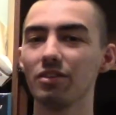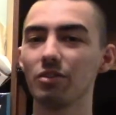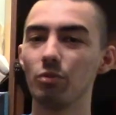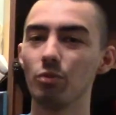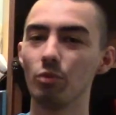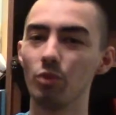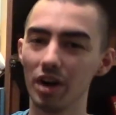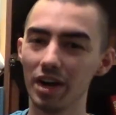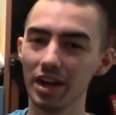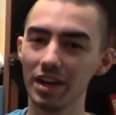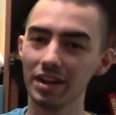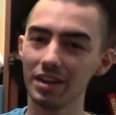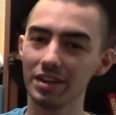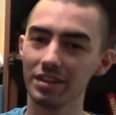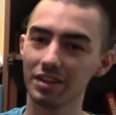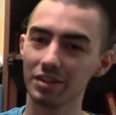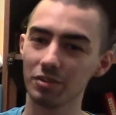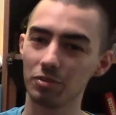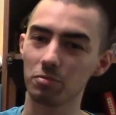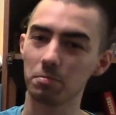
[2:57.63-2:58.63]
one,
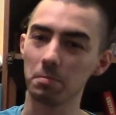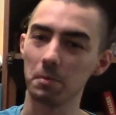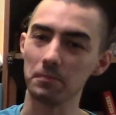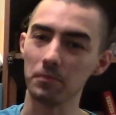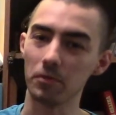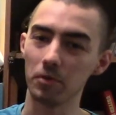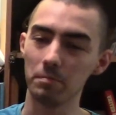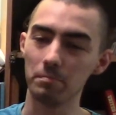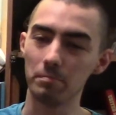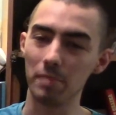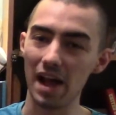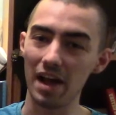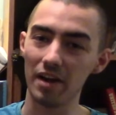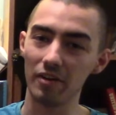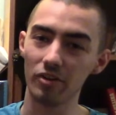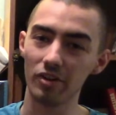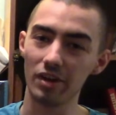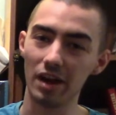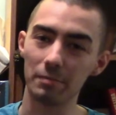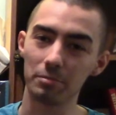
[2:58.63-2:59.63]
this was before
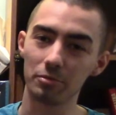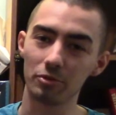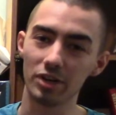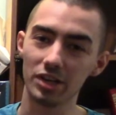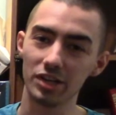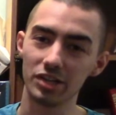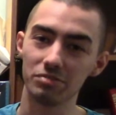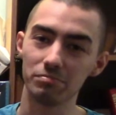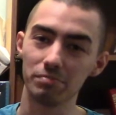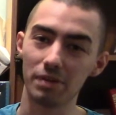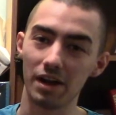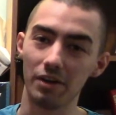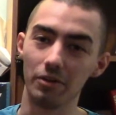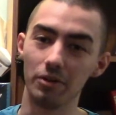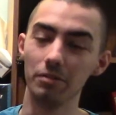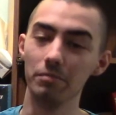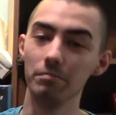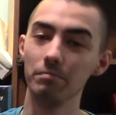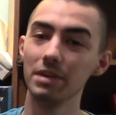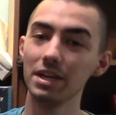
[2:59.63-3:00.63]
battery operation
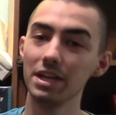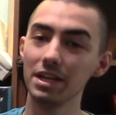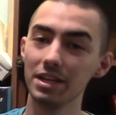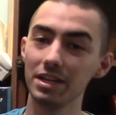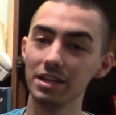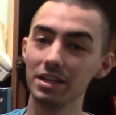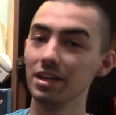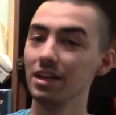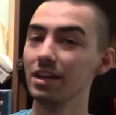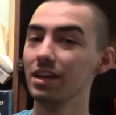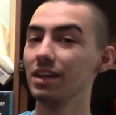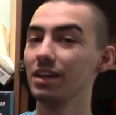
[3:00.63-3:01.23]
power, meaning